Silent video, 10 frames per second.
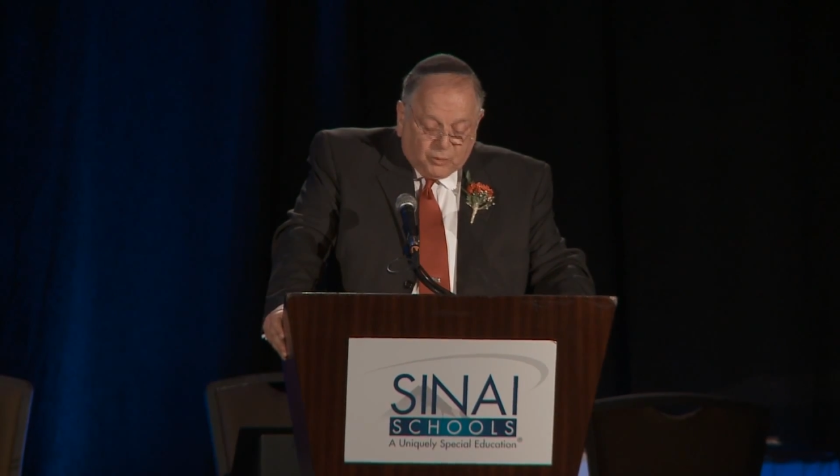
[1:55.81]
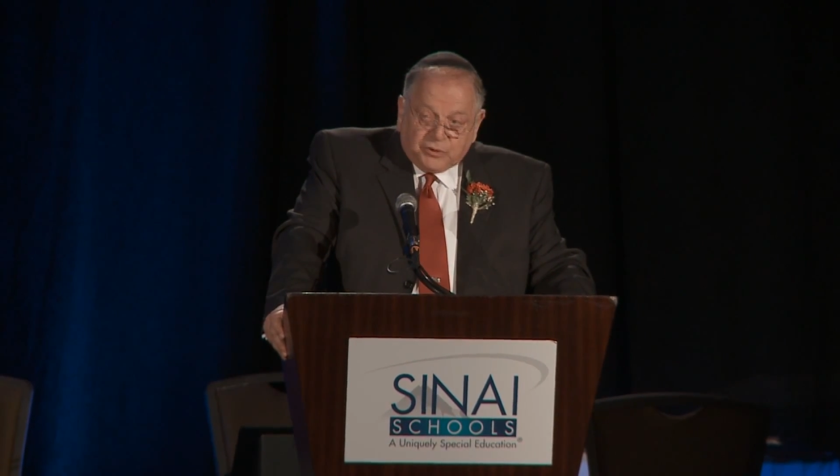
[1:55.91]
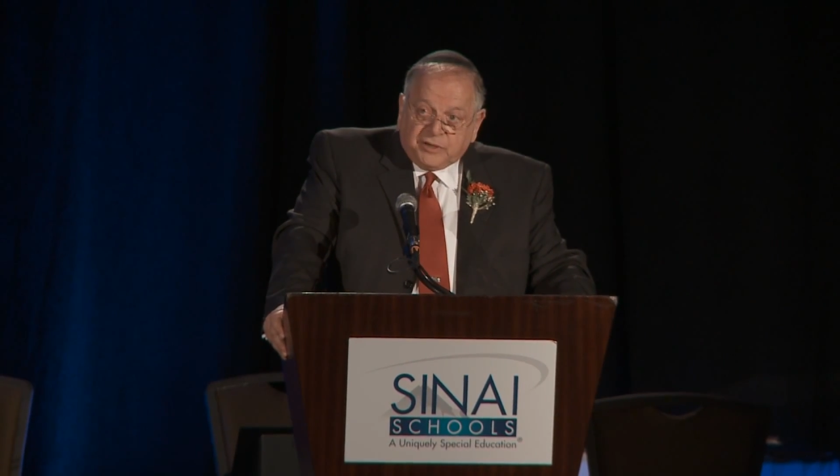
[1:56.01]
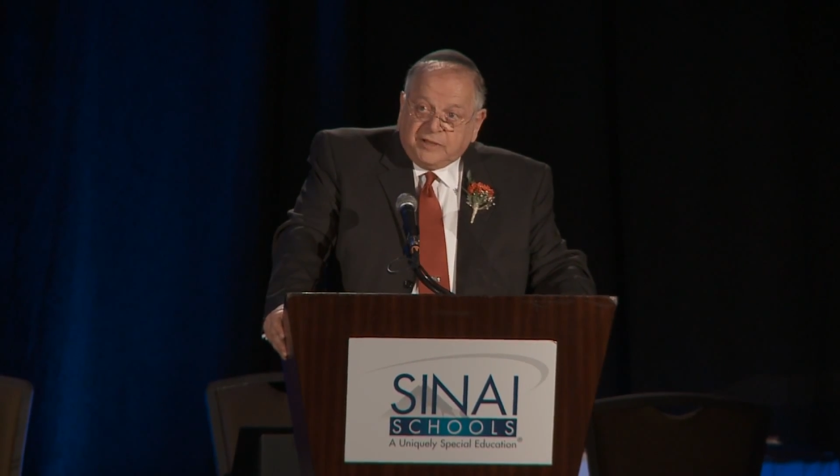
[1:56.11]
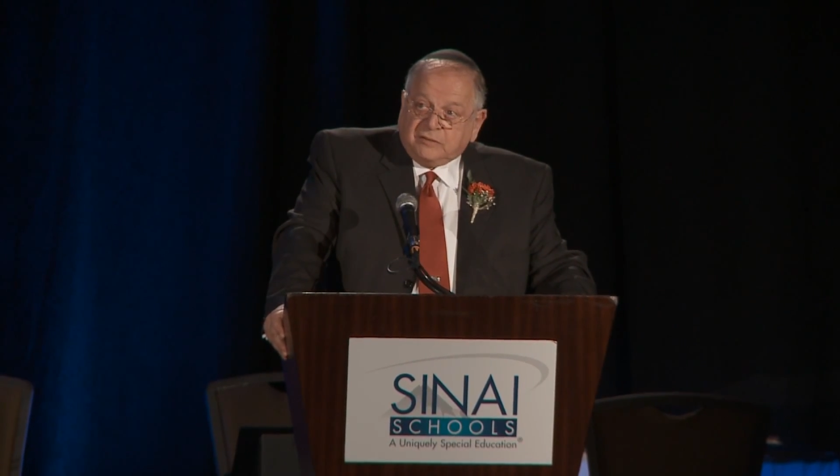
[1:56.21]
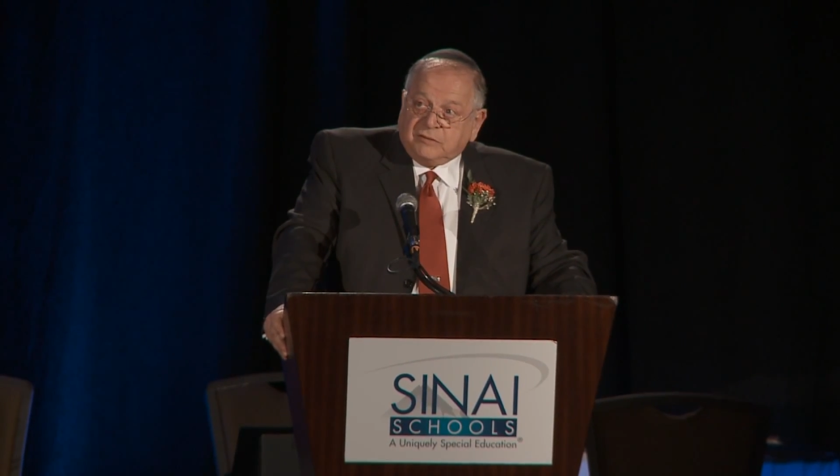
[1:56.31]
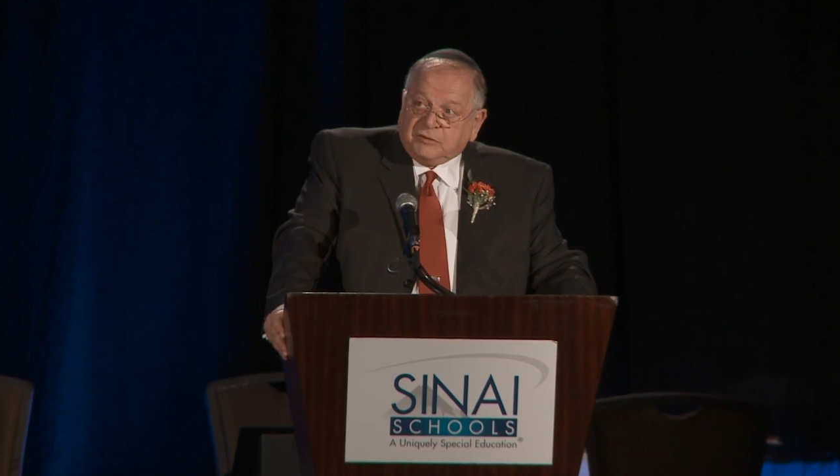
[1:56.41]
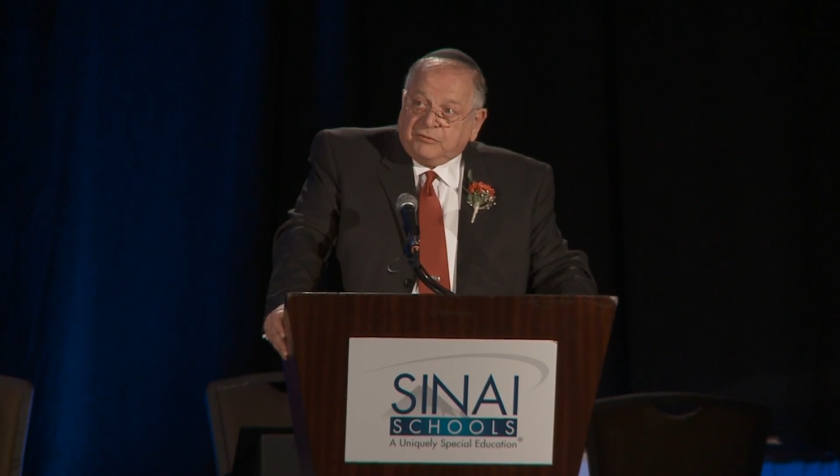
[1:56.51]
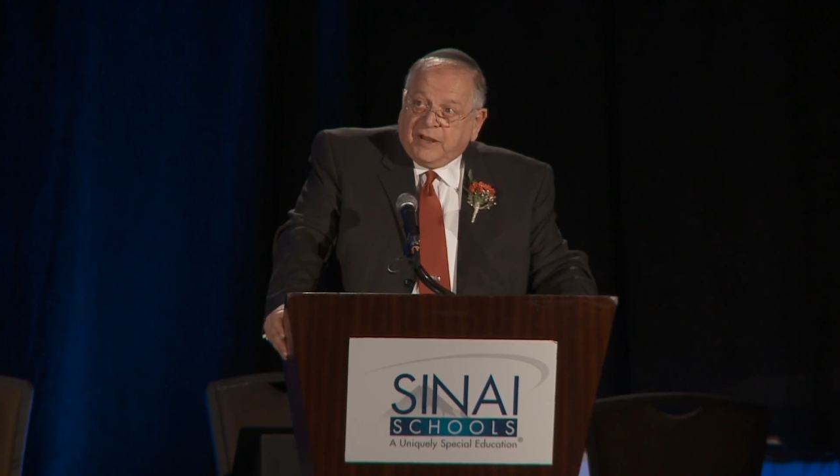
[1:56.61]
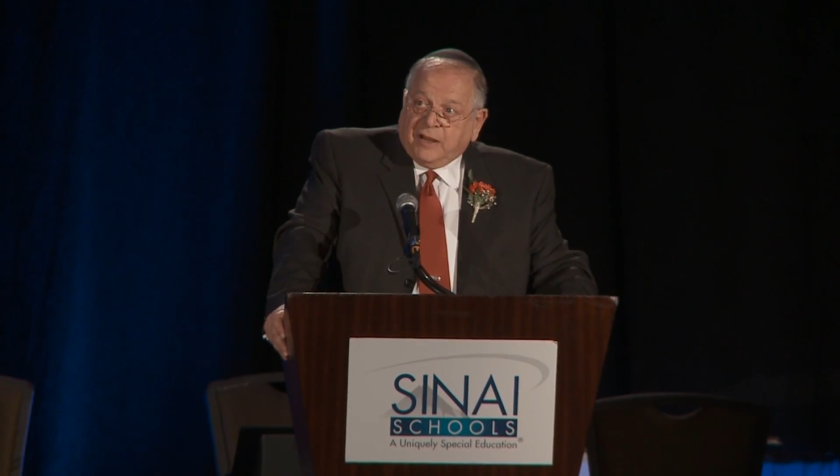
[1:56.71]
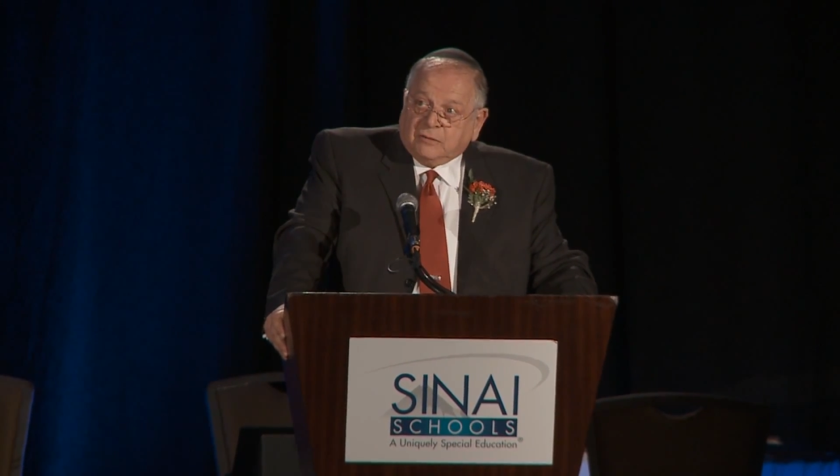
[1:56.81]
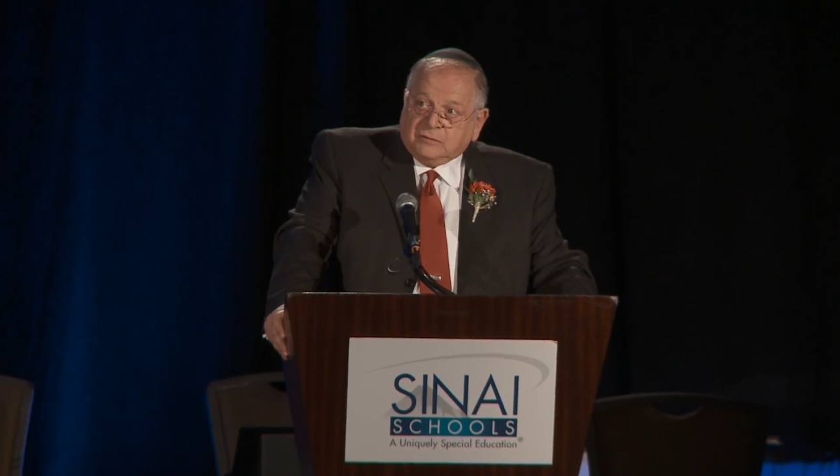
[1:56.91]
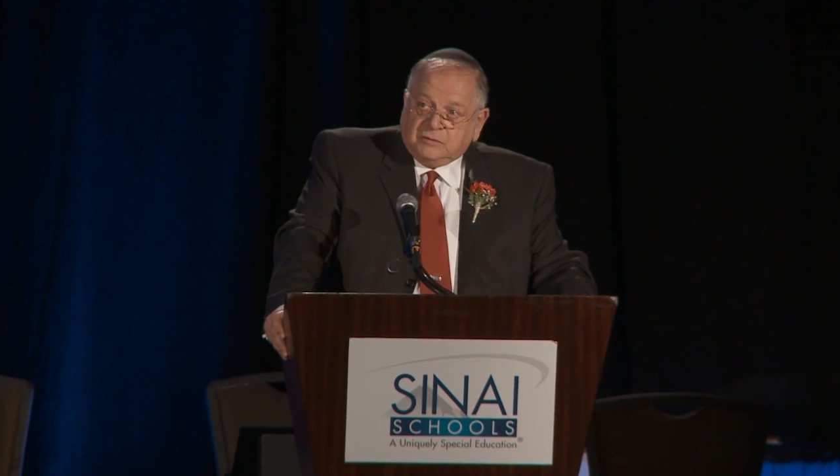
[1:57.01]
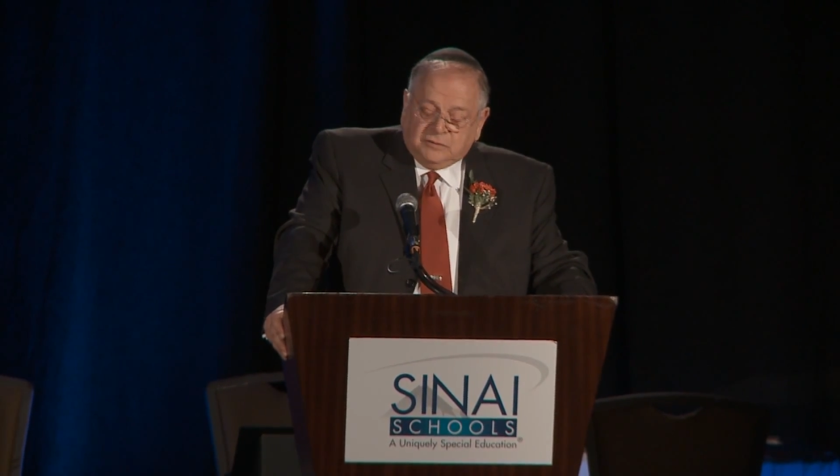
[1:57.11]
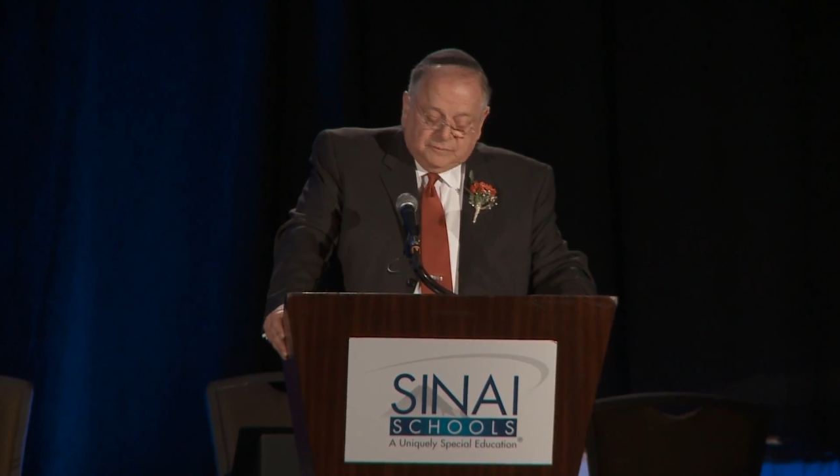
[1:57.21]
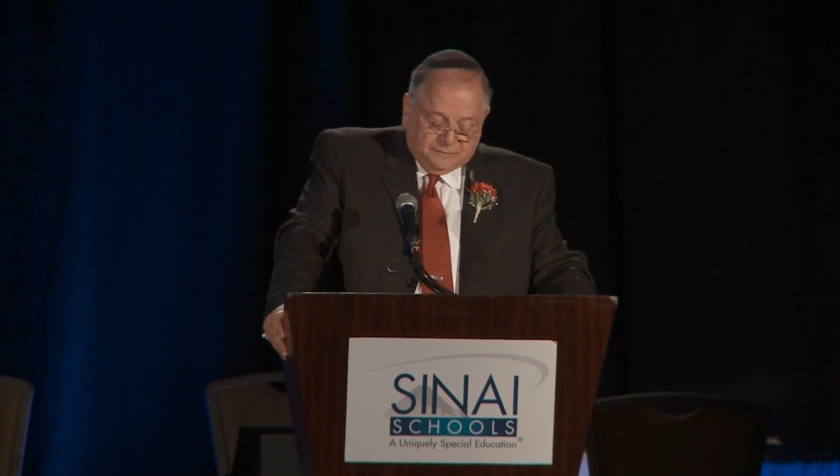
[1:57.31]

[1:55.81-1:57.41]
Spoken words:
lowered into the ground,